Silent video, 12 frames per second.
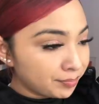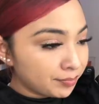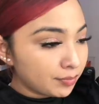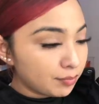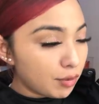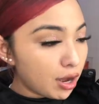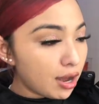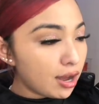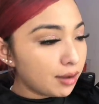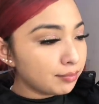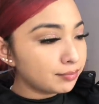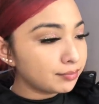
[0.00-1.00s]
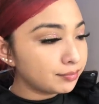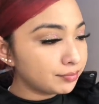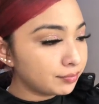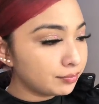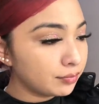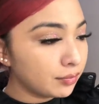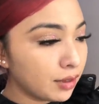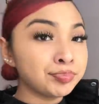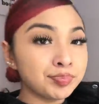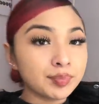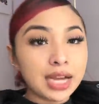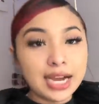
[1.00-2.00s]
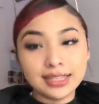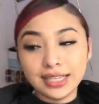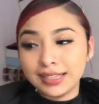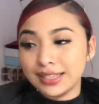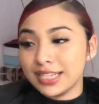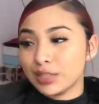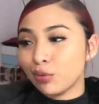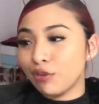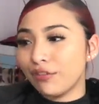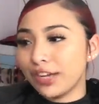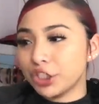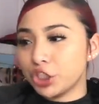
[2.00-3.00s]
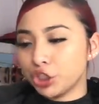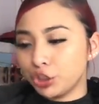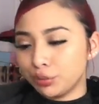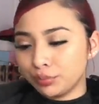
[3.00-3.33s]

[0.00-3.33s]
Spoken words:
Mom, I think these will fit you.